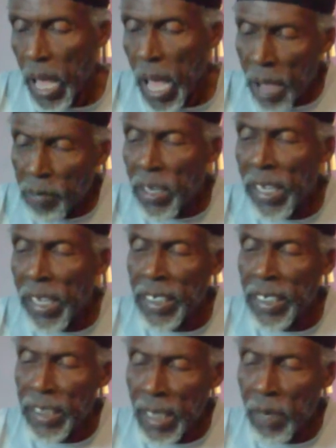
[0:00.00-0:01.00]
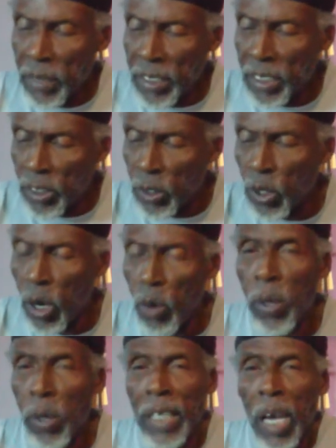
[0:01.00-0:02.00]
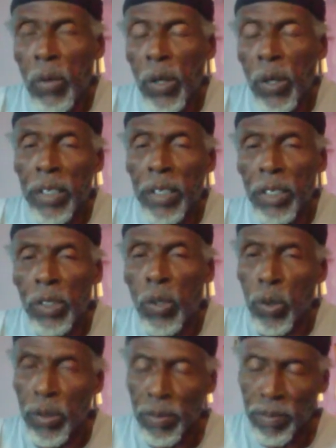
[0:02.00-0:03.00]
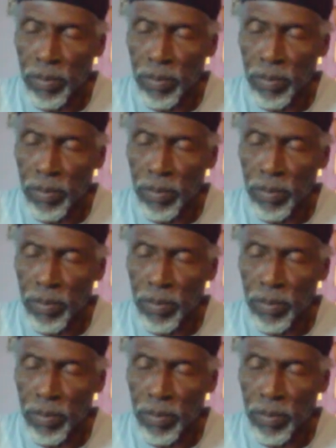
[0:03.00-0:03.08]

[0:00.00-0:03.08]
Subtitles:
After getting 72 now, what are we going to do?